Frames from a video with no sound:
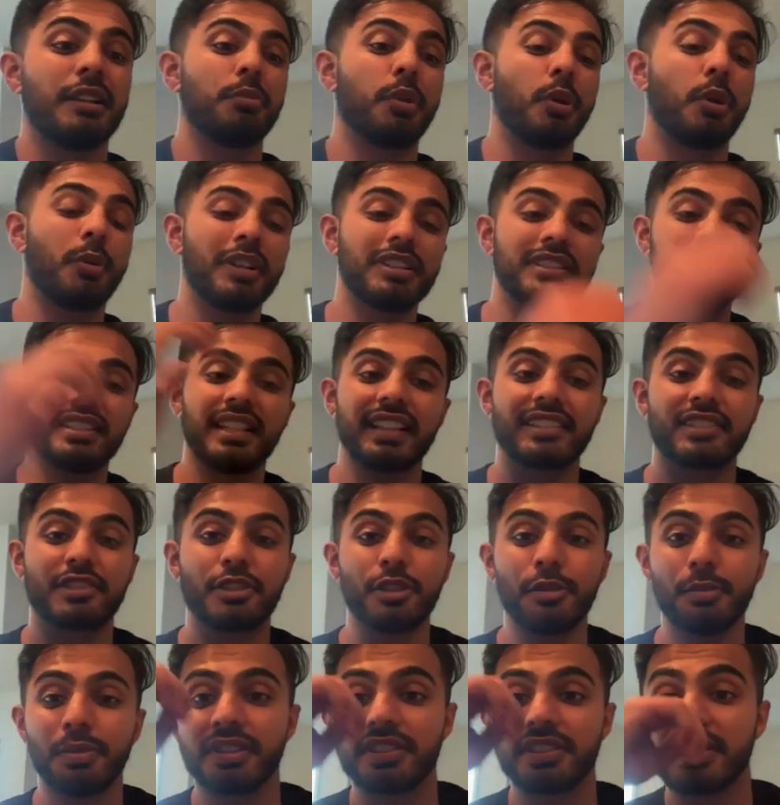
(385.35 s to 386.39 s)
But what's like
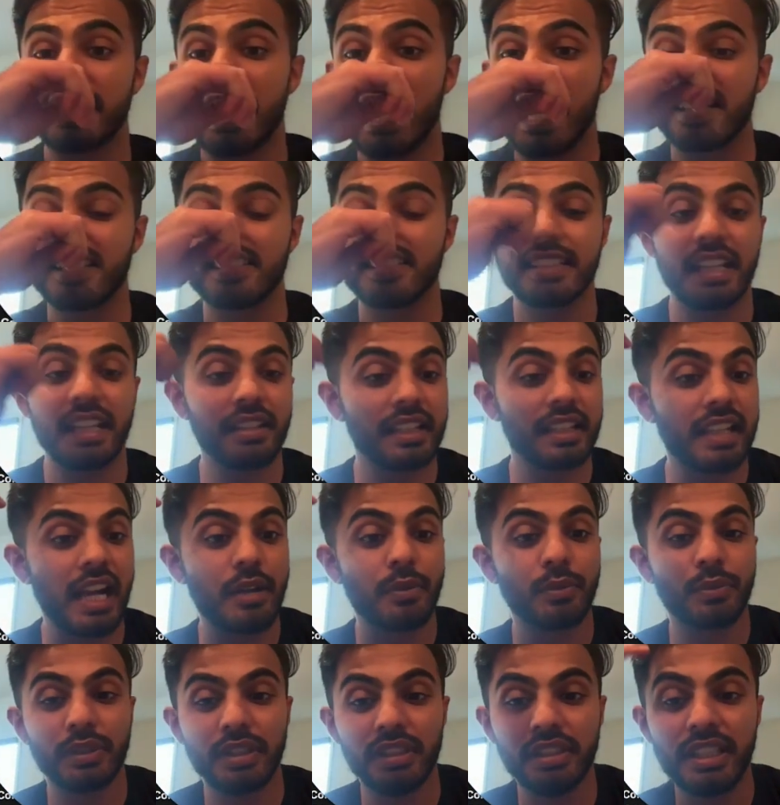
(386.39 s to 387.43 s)
super sad is that like I
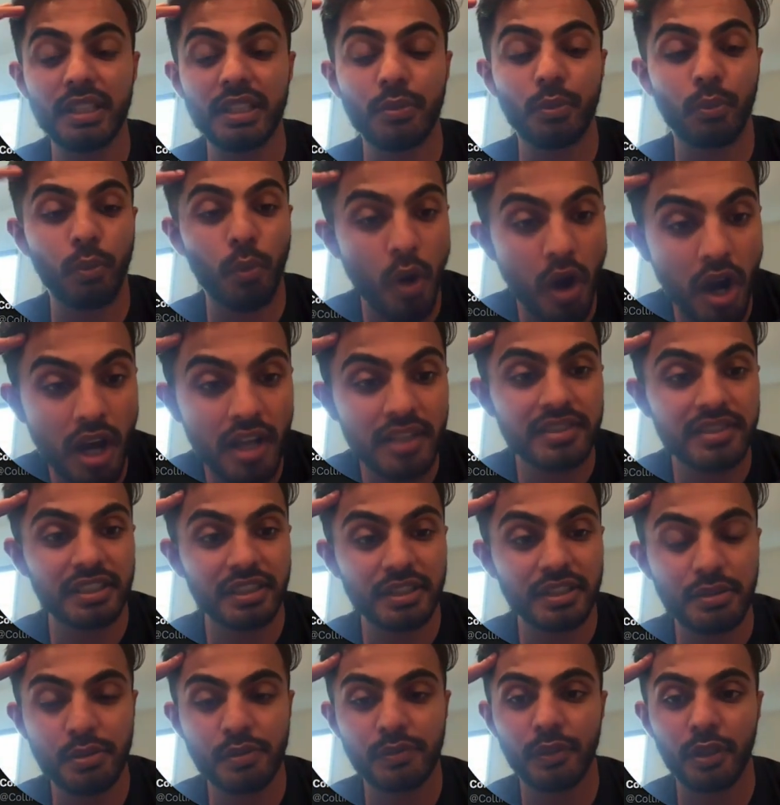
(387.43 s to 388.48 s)
really want to
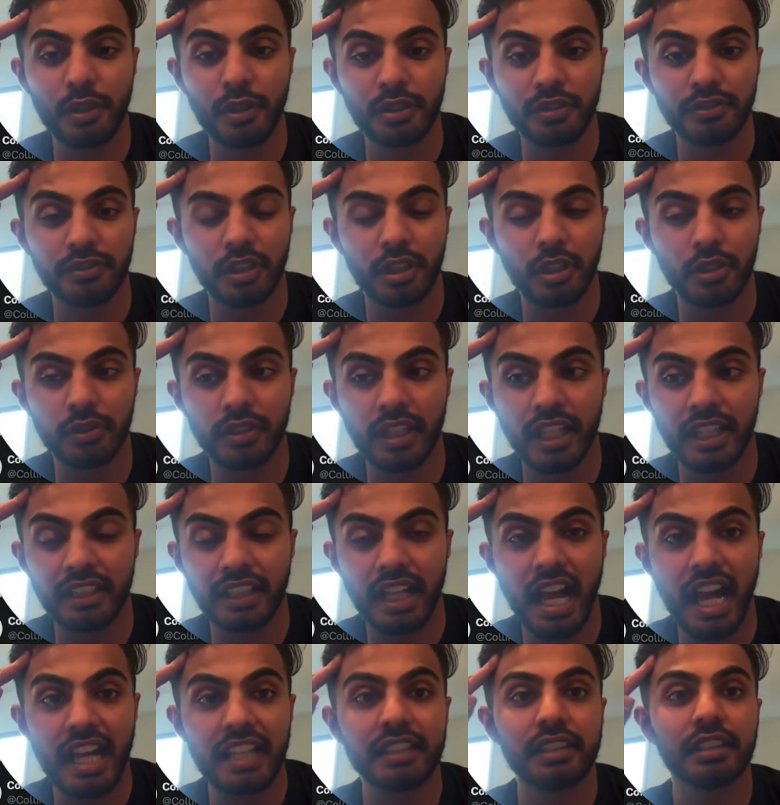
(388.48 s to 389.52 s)
use Flutterflow. Like
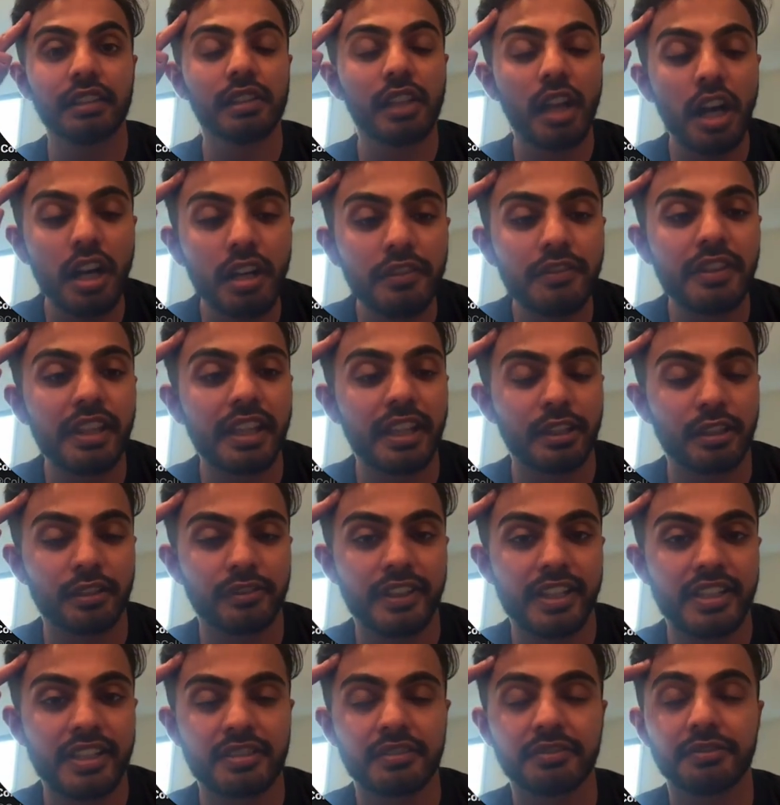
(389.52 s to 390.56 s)
I love the
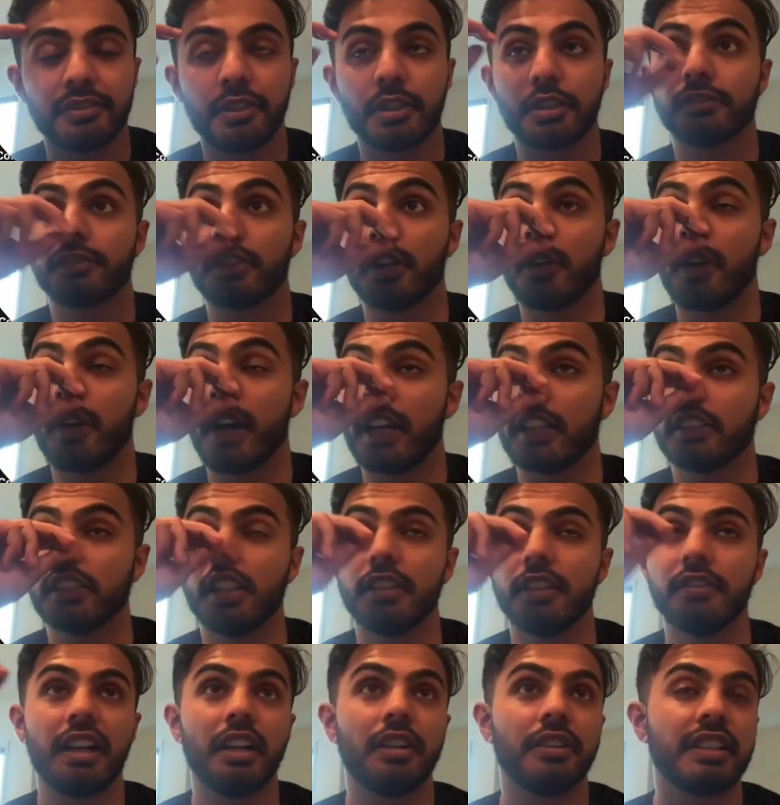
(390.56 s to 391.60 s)
interface of Flutterflow. I
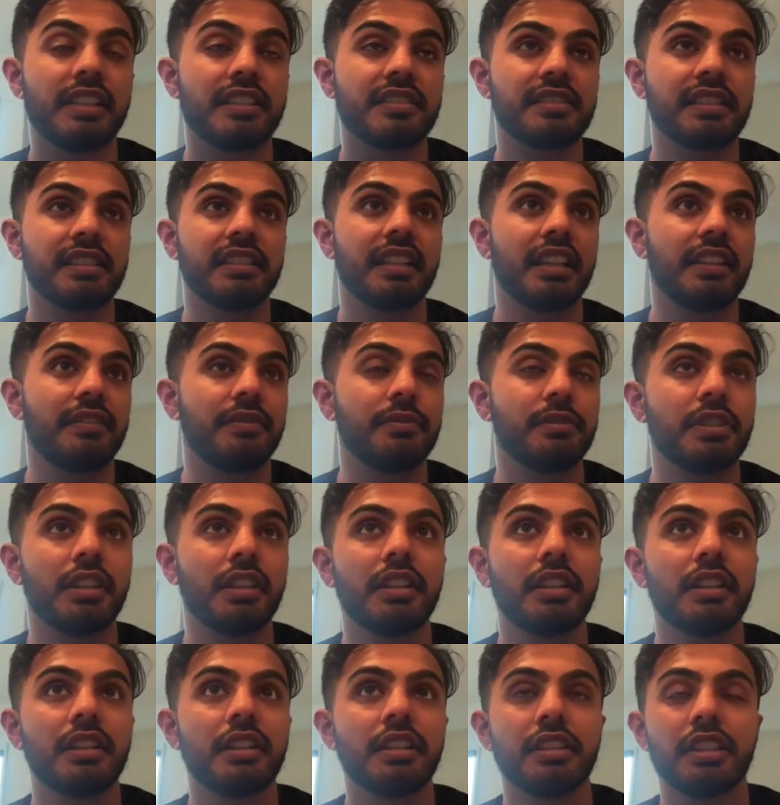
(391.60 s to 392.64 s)
love how easy they've,
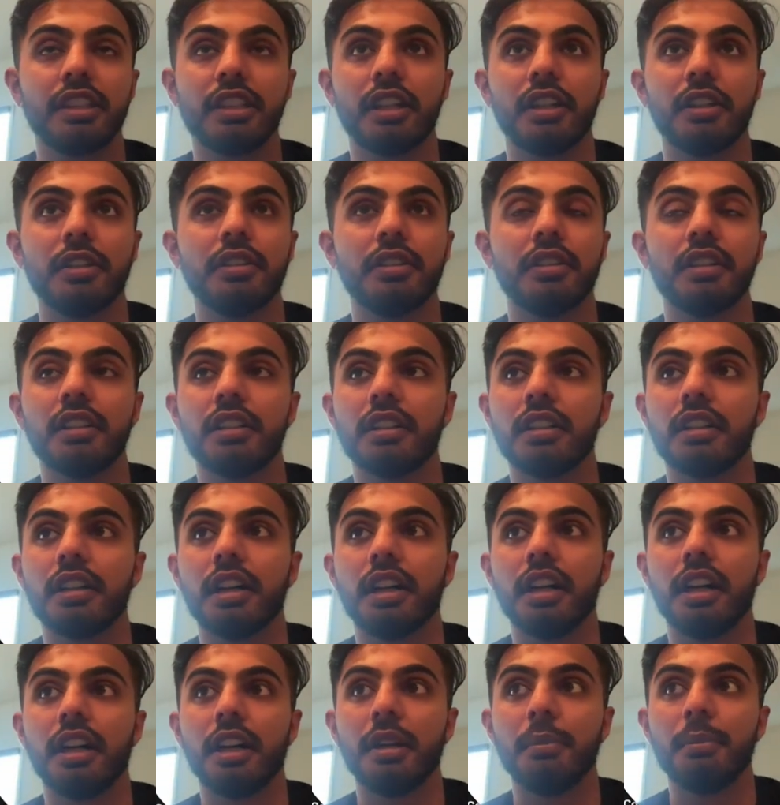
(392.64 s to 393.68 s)
you know,
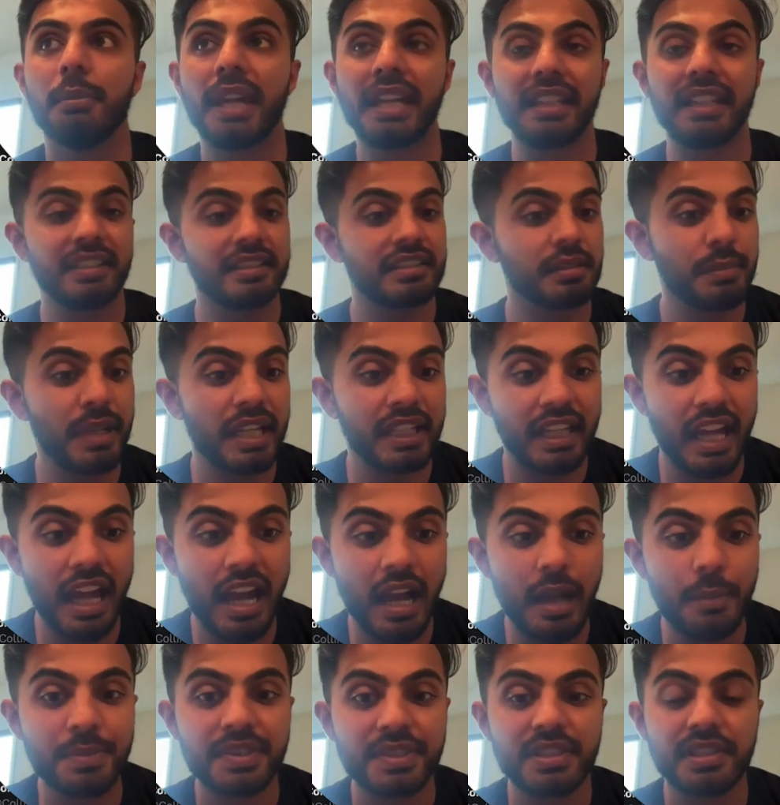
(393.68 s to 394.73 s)
uh, made it to make
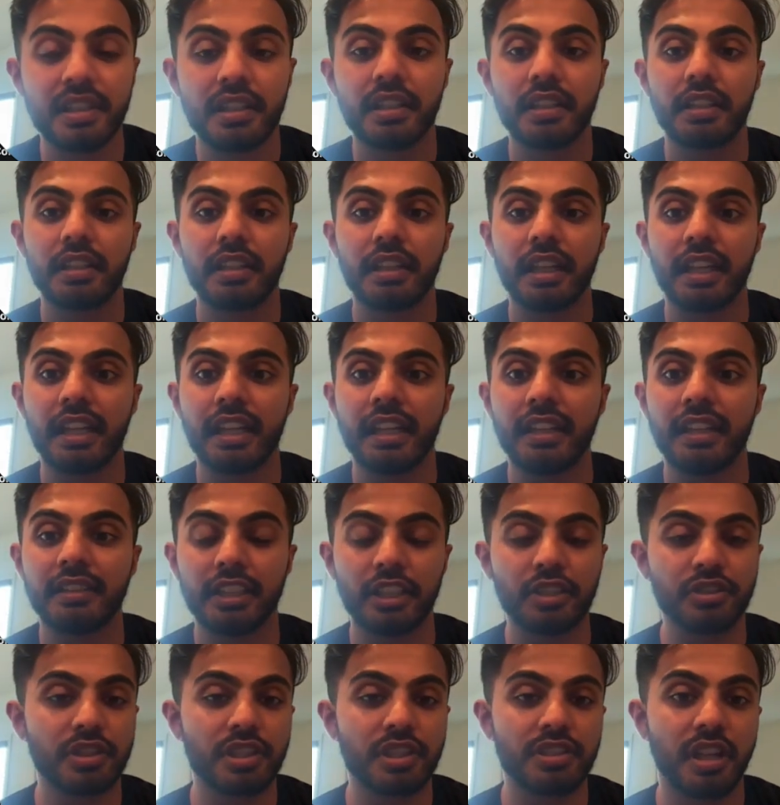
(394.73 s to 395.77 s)
apps and
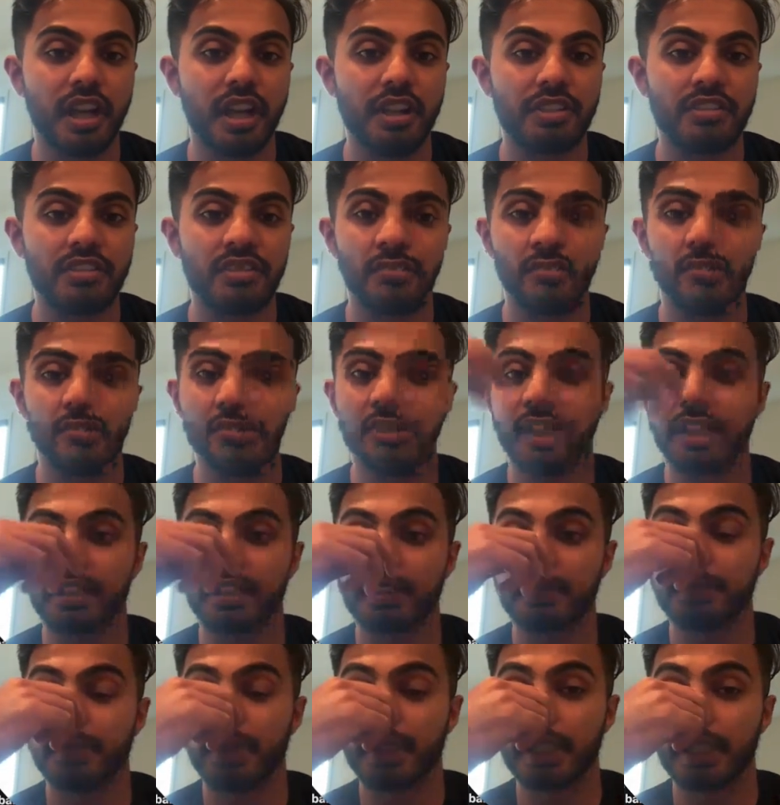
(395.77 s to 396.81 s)
it's just awesome.
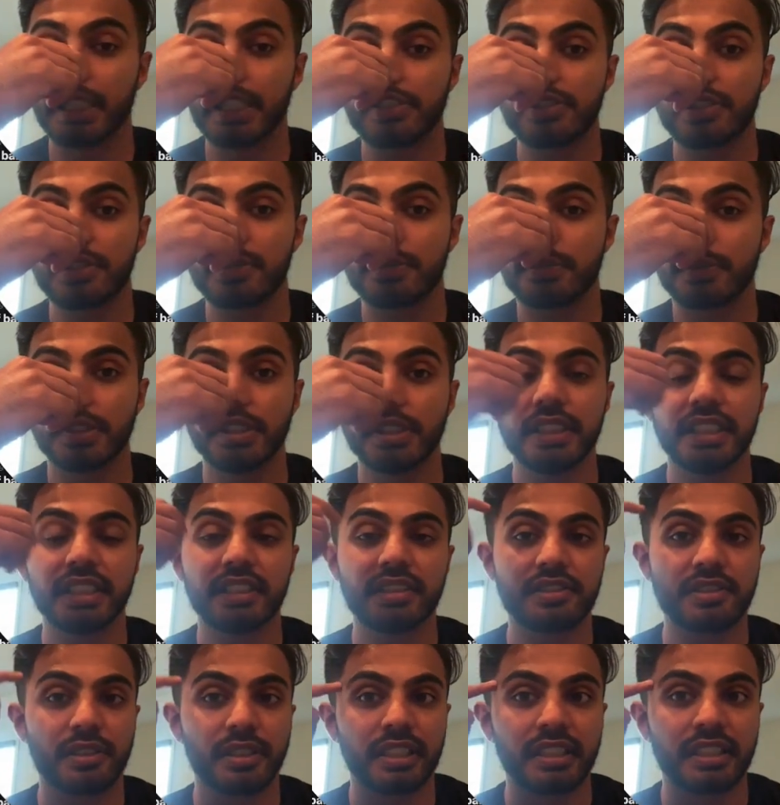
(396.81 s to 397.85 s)
Like, but it's just really
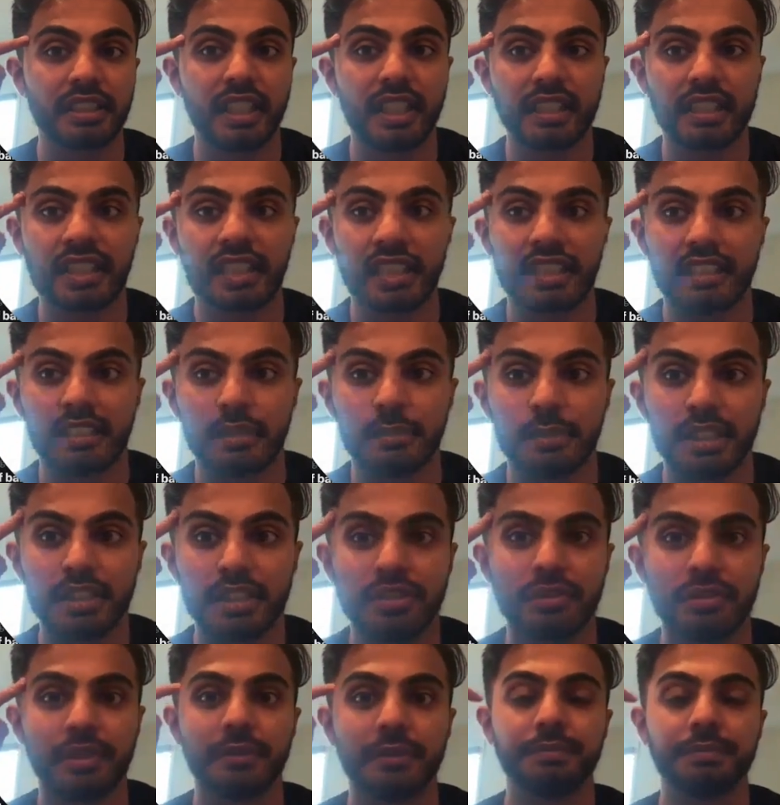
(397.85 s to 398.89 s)
concerning that I can't commit
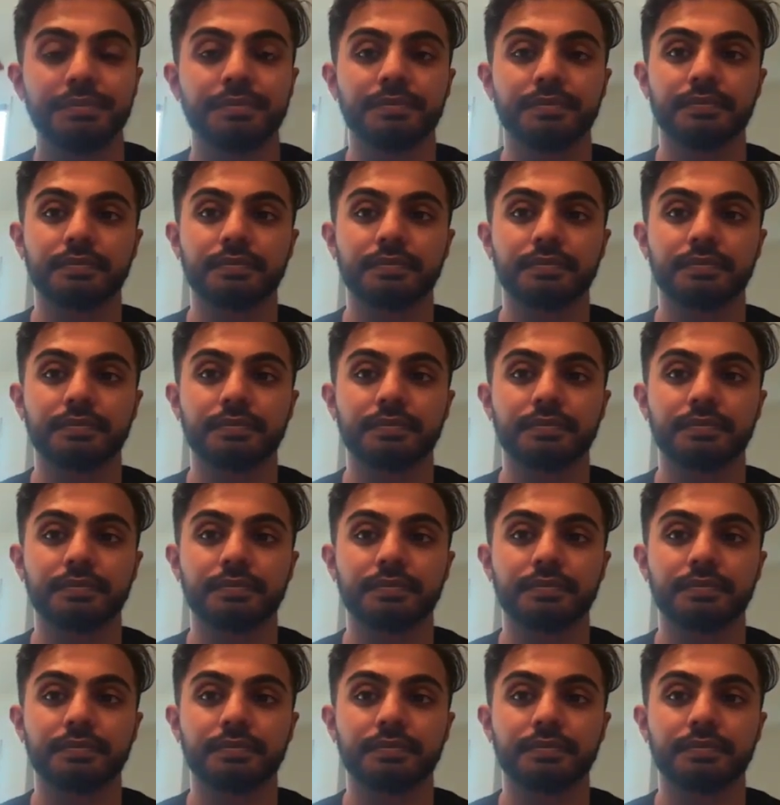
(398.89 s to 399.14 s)
to it.